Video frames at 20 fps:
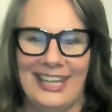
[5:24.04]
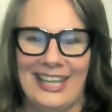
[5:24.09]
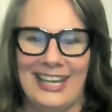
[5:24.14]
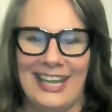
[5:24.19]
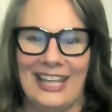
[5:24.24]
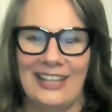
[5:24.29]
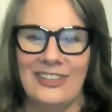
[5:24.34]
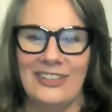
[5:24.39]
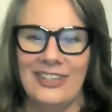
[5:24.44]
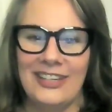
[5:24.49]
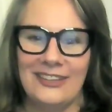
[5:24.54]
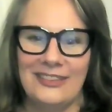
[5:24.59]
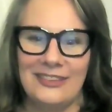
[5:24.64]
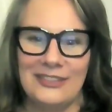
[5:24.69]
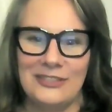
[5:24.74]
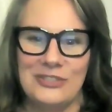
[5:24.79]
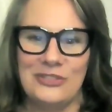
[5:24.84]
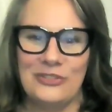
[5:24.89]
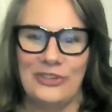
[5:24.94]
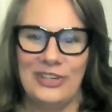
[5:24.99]
and I look at
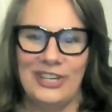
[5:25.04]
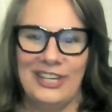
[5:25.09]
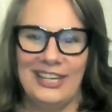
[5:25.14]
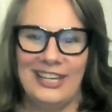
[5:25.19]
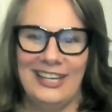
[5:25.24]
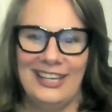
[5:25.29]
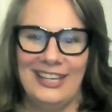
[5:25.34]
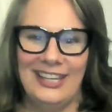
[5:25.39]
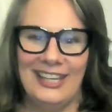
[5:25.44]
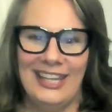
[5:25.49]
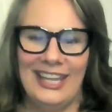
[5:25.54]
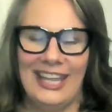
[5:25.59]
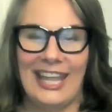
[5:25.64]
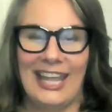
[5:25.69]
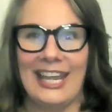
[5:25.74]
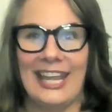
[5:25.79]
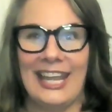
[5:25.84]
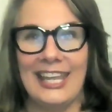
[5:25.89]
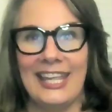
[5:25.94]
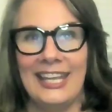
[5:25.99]
the tree
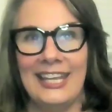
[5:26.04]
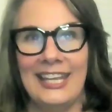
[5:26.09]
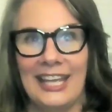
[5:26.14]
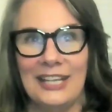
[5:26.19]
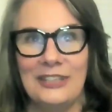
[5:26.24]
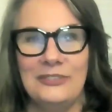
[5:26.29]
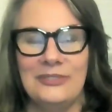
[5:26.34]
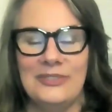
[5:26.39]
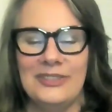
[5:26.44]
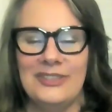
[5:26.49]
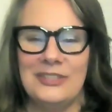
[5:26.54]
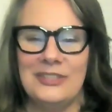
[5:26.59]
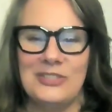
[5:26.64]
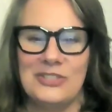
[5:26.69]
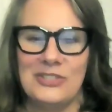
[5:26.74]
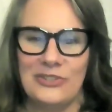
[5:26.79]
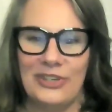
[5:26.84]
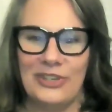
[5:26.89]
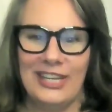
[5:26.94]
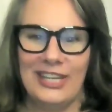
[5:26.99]
and I connect with the
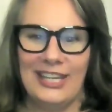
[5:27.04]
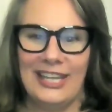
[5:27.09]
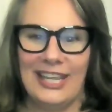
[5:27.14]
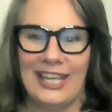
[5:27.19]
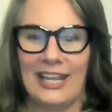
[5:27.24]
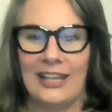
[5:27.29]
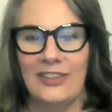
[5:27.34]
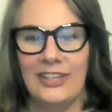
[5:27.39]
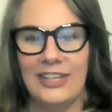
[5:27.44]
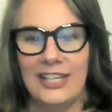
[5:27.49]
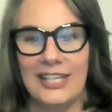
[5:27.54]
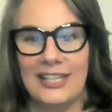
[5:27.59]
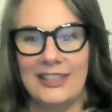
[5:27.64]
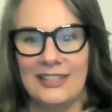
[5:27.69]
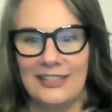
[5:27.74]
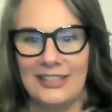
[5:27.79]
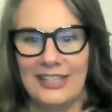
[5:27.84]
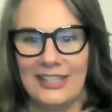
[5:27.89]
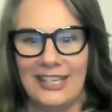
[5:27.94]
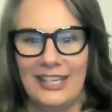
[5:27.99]
tree and I look at
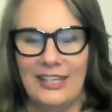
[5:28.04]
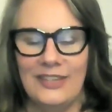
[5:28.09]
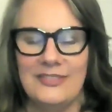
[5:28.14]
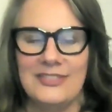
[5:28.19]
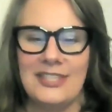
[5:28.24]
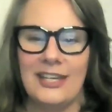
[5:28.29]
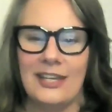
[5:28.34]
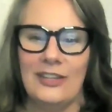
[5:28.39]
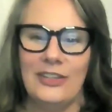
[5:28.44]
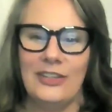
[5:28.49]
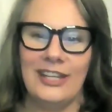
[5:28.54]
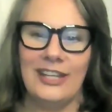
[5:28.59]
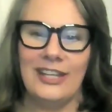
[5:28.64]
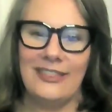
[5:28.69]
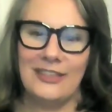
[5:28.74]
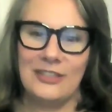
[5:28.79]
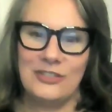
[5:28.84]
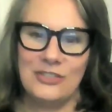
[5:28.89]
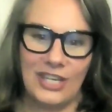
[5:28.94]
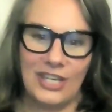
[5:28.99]
the leaves and I look
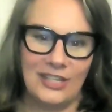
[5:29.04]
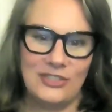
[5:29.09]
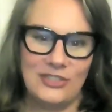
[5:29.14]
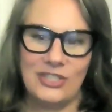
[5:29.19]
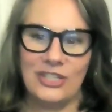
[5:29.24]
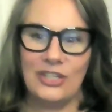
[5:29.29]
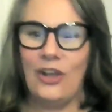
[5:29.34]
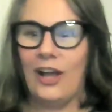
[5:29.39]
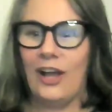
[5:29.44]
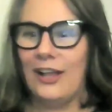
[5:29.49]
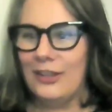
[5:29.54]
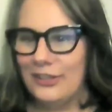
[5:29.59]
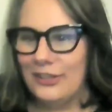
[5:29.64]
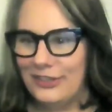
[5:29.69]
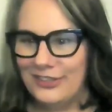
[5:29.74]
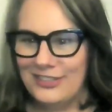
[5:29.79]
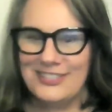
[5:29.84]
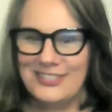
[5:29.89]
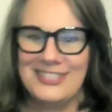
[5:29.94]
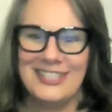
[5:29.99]
at the changing
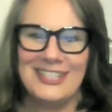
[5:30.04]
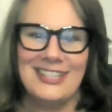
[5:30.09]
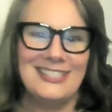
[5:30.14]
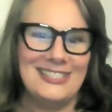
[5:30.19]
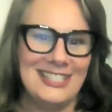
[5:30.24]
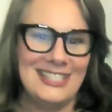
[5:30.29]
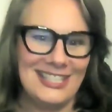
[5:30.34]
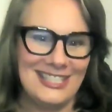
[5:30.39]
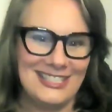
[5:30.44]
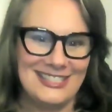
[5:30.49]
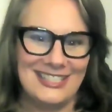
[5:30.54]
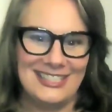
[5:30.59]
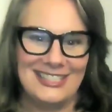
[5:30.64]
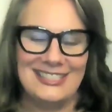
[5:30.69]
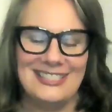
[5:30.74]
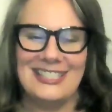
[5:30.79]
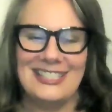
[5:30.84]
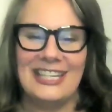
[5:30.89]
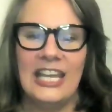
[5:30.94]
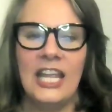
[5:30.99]
colors and the
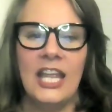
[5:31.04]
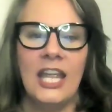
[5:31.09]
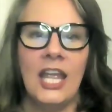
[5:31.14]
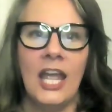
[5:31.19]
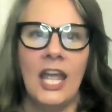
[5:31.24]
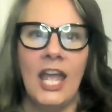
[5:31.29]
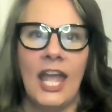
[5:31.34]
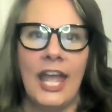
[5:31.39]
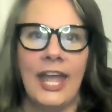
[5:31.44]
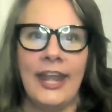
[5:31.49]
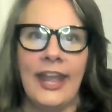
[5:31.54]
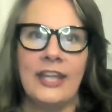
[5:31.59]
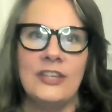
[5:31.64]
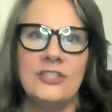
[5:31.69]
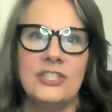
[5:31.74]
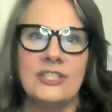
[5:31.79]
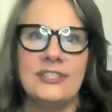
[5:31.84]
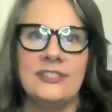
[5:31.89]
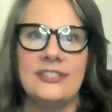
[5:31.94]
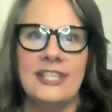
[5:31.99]
seasons and I
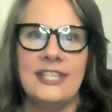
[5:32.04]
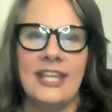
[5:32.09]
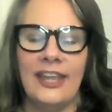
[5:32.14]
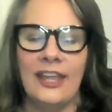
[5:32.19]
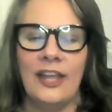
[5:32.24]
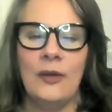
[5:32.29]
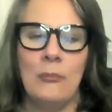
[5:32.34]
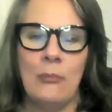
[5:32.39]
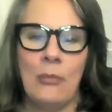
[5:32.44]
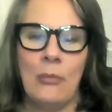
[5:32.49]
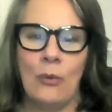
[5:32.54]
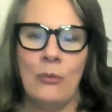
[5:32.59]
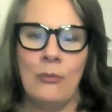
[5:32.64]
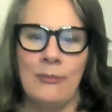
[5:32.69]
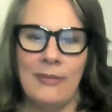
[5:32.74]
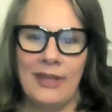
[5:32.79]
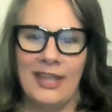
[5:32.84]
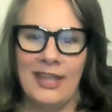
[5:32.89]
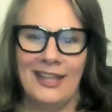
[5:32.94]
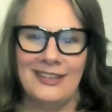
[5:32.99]
just take a
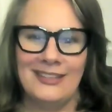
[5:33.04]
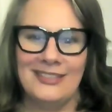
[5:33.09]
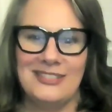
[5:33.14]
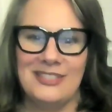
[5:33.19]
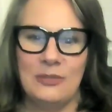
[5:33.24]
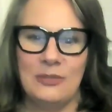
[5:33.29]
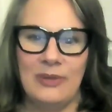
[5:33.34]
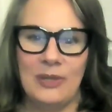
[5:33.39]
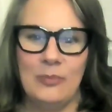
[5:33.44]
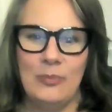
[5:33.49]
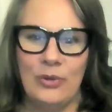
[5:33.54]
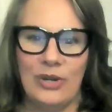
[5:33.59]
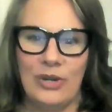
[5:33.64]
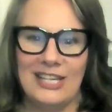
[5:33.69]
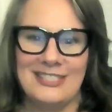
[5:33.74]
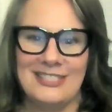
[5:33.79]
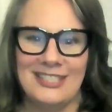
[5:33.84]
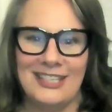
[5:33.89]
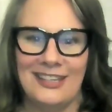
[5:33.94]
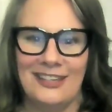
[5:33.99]
moment to be
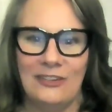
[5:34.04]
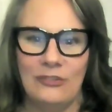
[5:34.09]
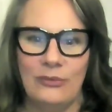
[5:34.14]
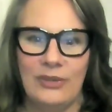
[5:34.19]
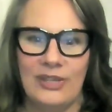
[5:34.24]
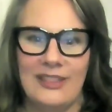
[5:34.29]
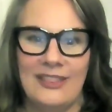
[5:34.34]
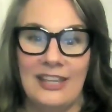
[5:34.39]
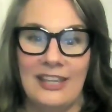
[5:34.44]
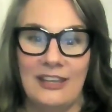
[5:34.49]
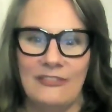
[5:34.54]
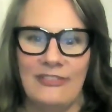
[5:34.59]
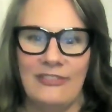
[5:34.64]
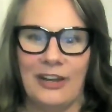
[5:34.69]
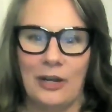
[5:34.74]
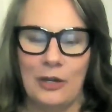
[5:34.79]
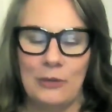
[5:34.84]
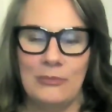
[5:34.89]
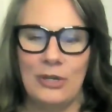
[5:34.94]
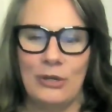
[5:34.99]
present with the
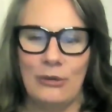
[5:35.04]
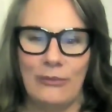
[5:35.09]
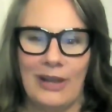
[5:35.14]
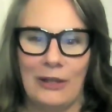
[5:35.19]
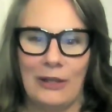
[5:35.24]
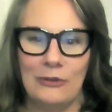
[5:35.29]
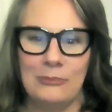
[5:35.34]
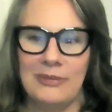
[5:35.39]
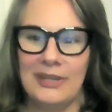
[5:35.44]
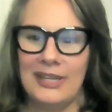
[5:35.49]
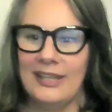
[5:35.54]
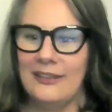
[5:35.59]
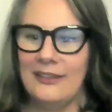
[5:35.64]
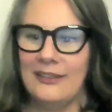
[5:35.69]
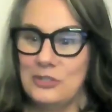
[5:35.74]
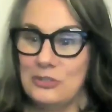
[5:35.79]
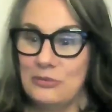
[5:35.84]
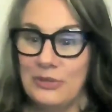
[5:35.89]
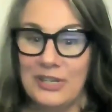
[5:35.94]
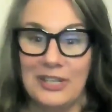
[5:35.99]
environment around me and the
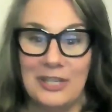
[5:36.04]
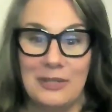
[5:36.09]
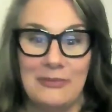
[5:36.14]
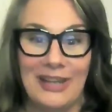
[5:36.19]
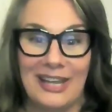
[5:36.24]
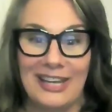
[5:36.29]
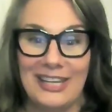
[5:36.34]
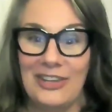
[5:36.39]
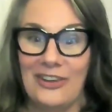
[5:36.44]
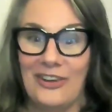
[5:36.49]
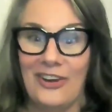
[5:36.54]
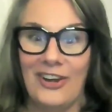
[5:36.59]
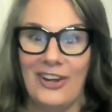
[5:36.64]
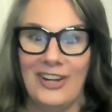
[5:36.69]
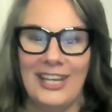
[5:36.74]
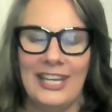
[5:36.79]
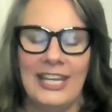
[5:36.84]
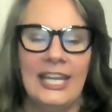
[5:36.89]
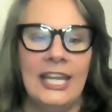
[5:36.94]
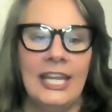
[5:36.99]
tree in the
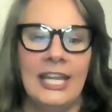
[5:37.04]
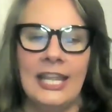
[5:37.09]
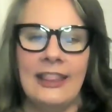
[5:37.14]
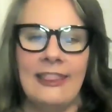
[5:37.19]
backyard. And